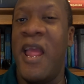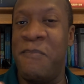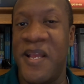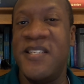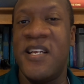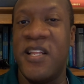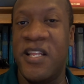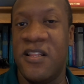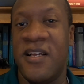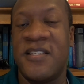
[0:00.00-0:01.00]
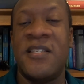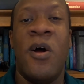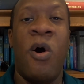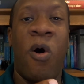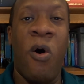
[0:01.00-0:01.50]
It basically
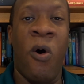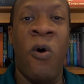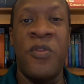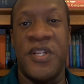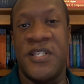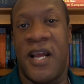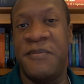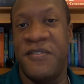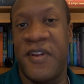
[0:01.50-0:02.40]
lists all the types